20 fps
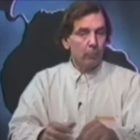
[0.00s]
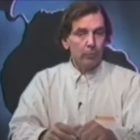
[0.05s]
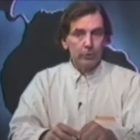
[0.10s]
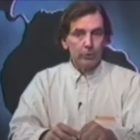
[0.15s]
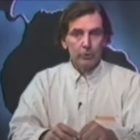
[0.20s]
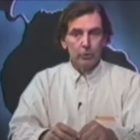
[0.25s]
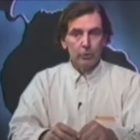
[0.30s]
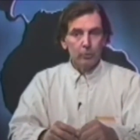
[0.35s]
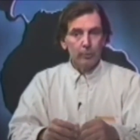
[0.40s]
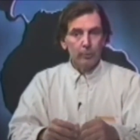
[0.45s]

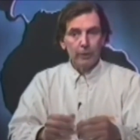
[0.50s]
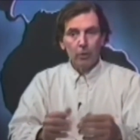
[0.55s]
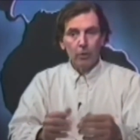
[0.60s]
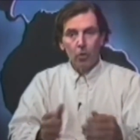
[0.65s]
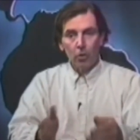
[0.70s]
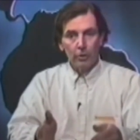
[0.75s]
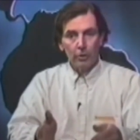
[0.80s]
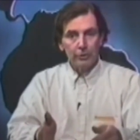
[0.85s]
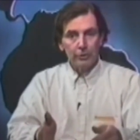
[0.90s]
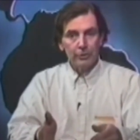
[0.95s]
which could be
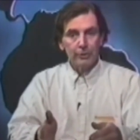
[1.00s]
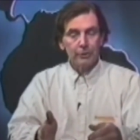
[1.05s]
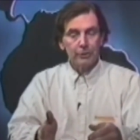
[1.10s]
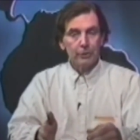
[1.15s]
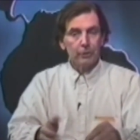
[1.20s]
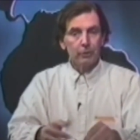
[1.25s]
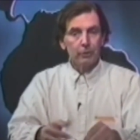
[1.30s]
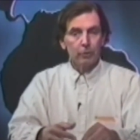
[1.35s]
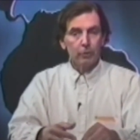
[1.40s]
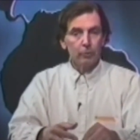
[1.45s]

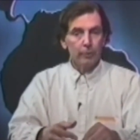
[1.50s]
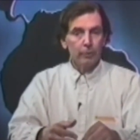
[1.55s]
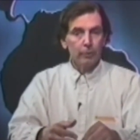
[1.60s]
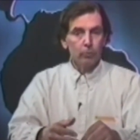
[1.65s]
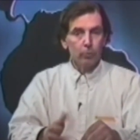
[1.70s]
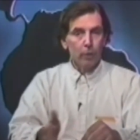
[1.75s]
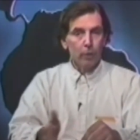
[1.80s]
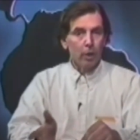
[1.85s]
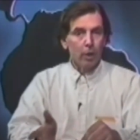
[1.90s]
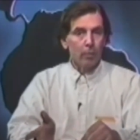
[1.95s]
horses, it could
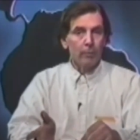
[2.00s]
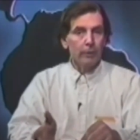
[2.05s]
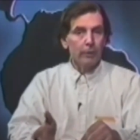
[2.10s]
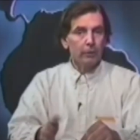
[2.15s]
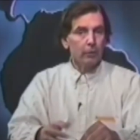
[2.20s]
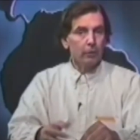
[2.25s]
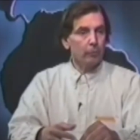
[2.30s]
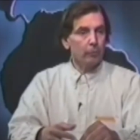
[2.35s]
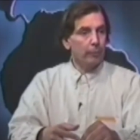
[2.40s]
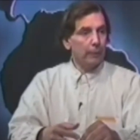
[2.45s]
be rum,
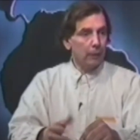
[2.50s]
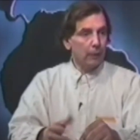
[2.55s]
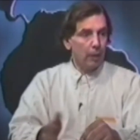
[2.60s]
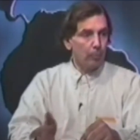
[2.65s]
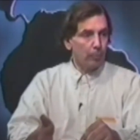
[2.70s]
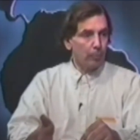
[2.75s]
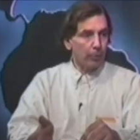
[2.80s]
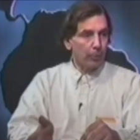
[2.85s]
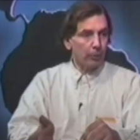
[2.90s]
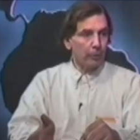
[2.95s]
it could be
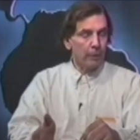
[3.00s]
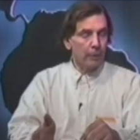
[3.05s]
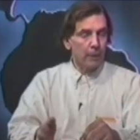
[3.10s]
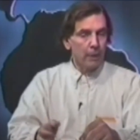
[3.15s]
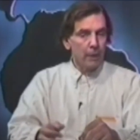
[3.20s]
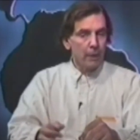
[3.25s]
lumber.